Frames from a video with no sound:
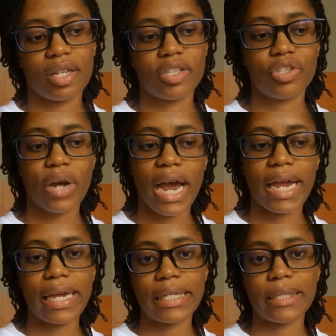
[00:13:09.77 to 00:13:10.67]

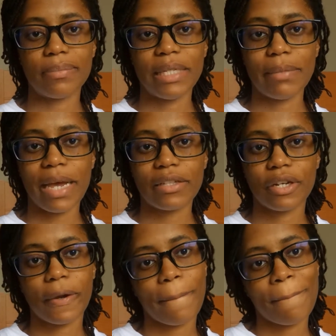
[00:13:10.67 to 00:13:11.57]
try and be
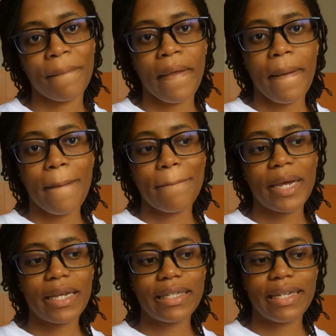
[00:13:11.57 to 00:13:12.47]
better.
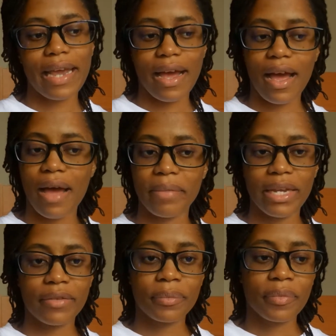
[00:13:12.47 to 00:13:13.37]
But yeah, I mean,